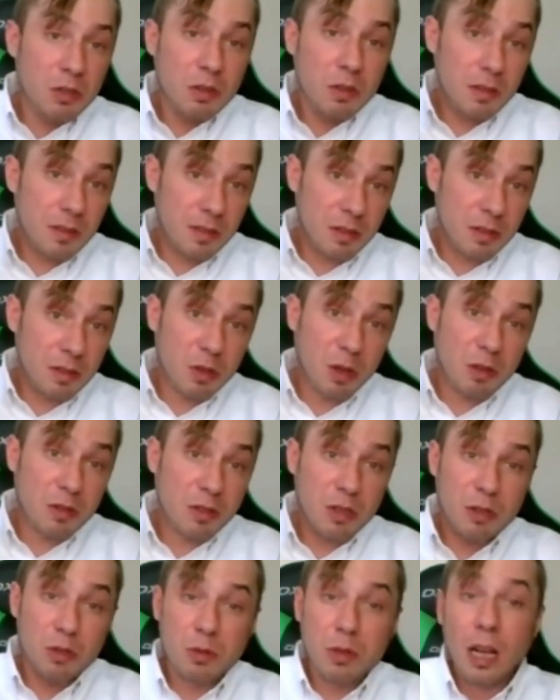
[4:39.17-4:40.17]
There's
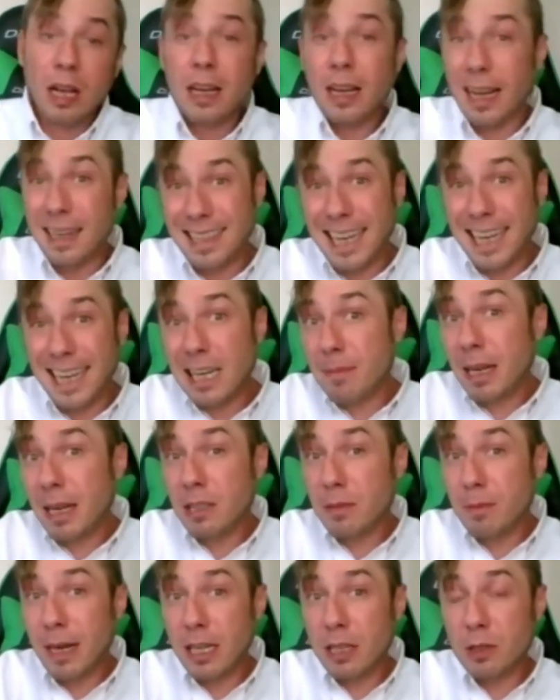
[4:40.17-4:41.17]
also a database
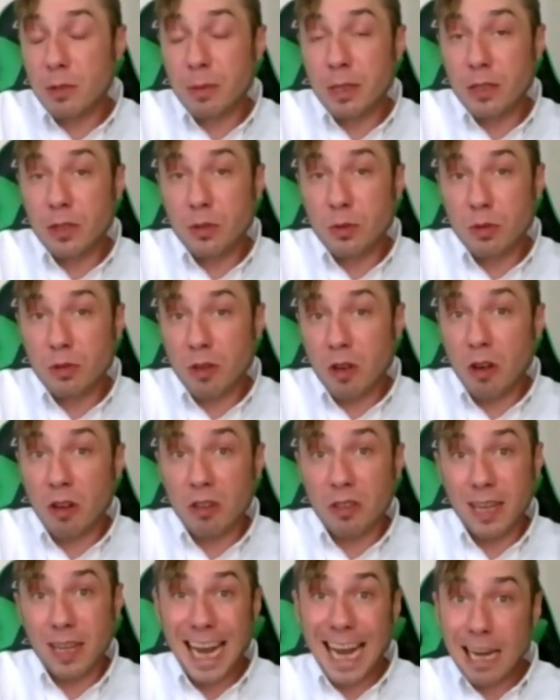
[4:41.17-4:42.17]
management tool called
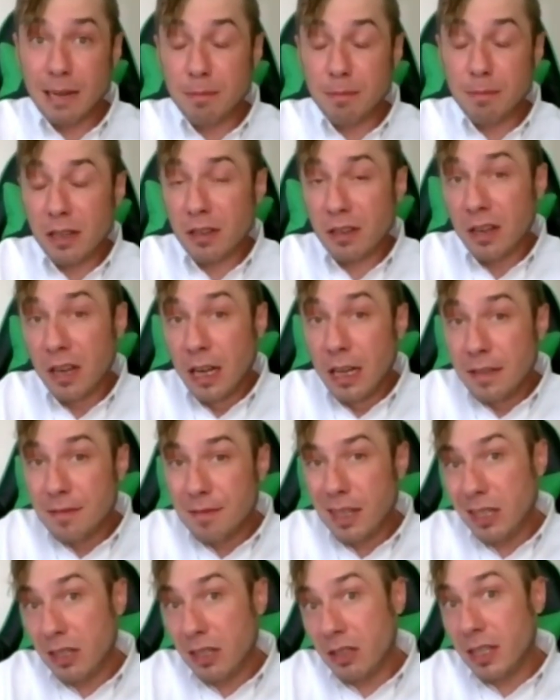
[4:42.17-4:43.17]
Adminer
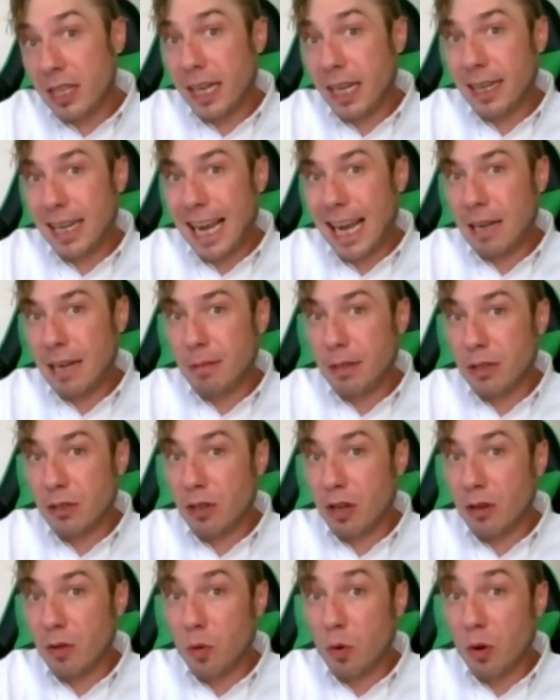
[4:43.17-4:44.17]
that you can get at
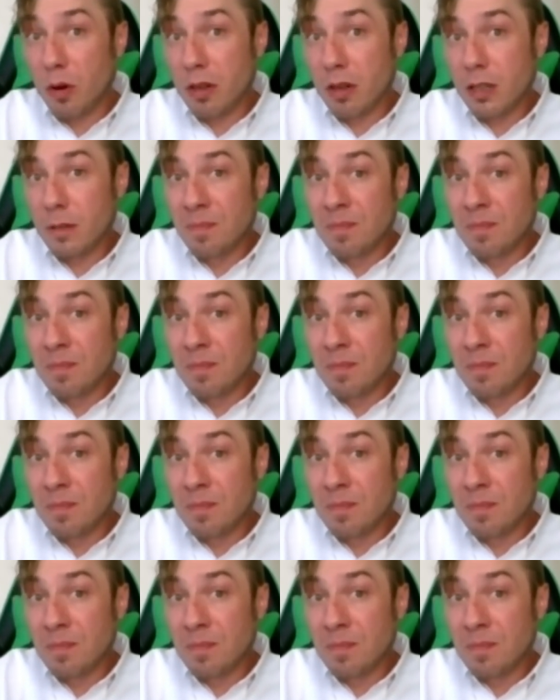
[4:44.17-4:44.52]
adminer.org.